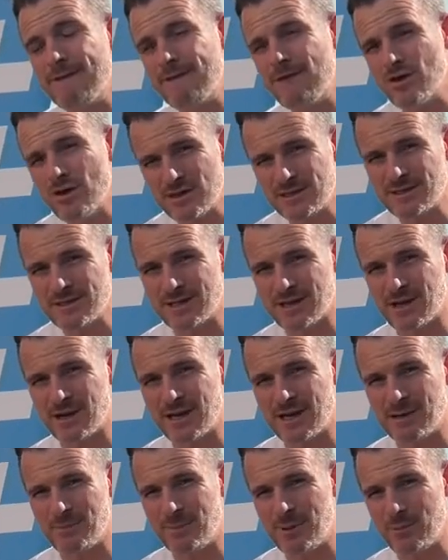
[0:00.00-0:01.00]
First thing I
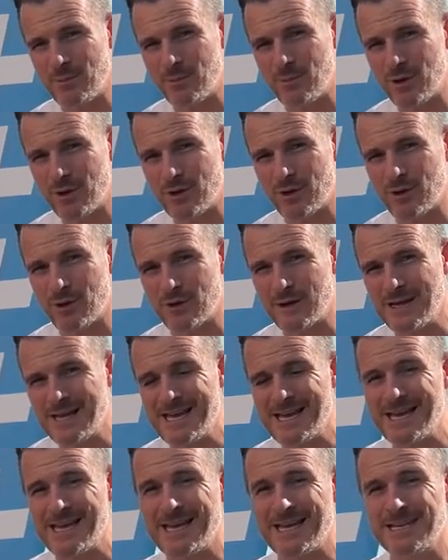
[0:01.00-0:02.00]
get people working on
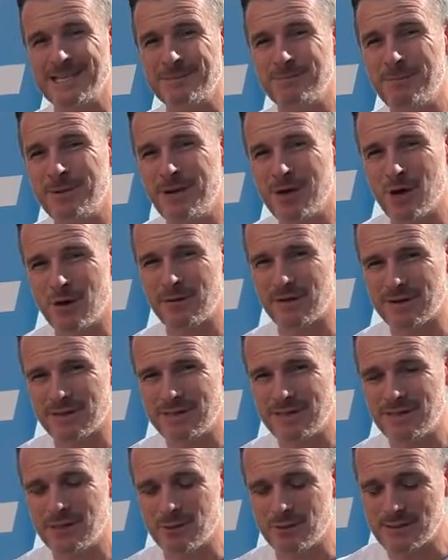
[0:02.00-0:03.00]
is pelvic
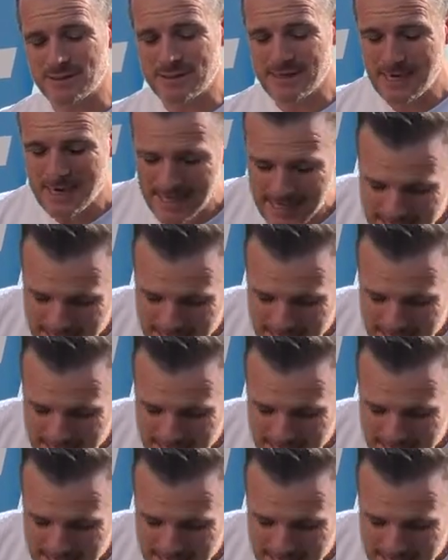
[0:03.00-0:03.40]
tilts. Now,